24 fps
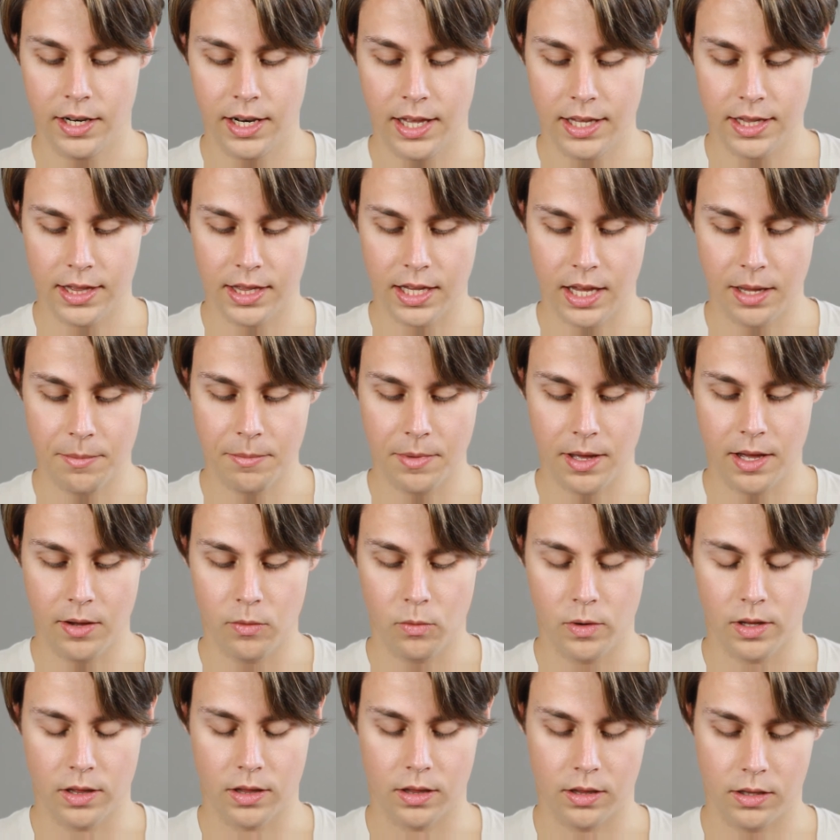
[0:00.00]
last time I
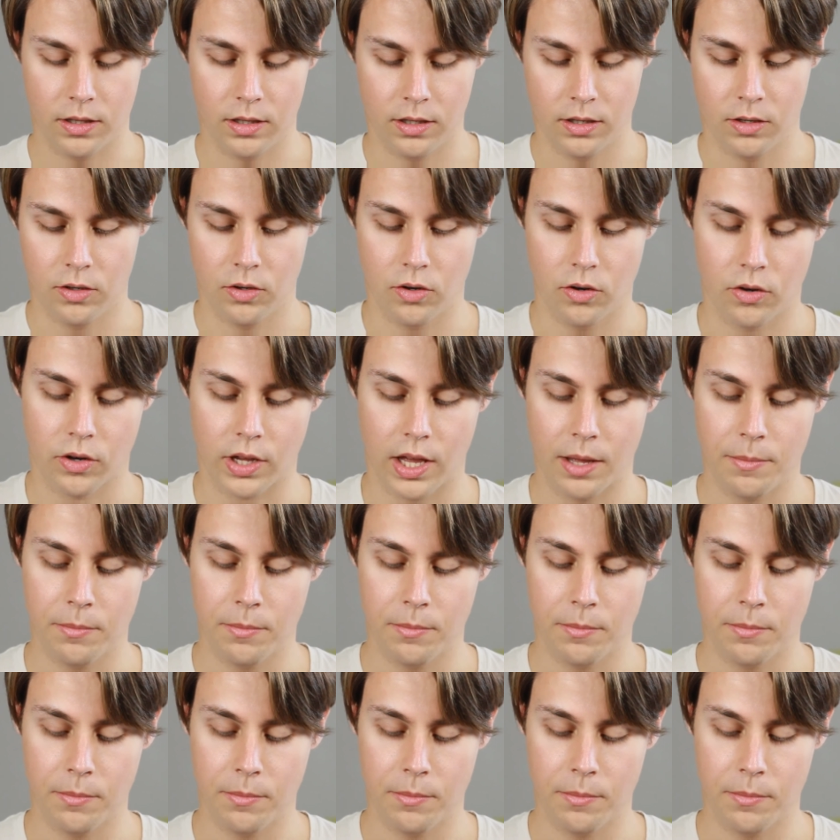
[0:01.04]
was in New York, I